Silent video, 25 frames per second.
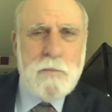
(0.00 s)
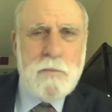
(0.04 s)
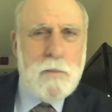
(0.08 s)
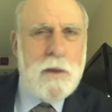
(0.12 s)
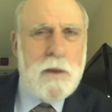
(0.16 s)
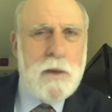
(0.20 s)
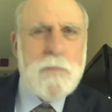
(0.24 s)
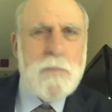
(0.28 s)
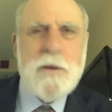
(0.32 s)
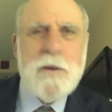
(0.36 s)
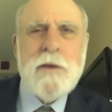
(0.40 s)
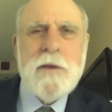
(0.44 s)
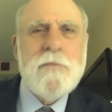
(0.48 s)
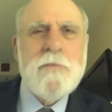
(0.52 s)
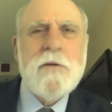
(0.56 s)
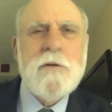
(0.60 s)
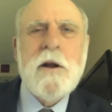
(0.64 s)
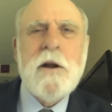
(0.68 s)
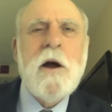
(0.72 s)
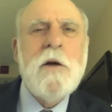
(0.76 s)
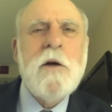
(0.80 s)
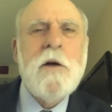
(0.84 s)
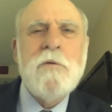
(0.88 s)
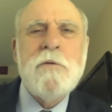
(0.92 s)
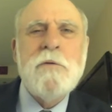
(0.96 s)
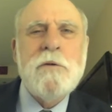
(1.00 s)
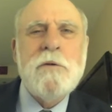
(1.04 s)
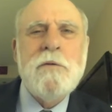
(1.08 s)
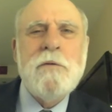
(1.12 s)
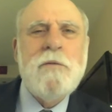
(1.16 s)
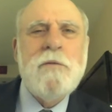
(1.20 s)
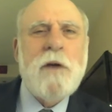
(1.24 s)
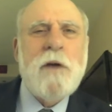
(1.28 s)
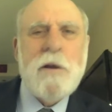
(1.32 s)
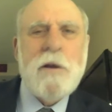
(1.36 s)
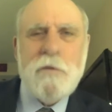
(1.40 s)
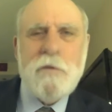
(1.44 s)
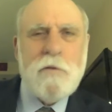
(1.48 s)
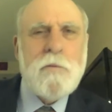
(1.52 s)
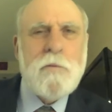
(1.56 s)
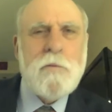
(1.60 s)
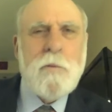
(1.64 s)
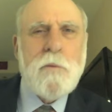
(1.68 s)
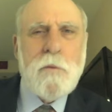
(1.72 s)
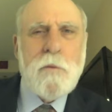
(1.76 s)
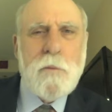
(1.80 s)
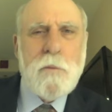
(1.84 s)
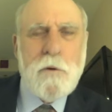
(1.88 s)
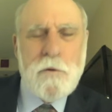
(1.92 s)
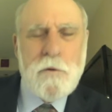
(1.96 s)
maybe even 100 devices
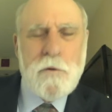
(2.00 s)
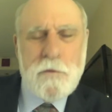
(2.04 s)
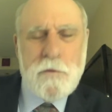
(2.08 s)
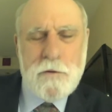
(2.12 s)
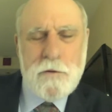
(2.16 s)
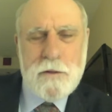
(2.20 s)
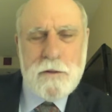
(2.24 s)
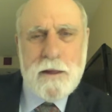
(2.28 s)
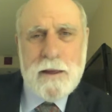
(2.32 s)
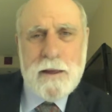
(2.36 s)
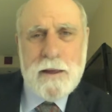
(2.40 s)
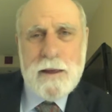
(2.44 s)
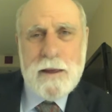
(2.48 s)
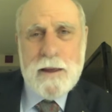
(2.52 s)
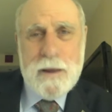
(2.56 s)
per person.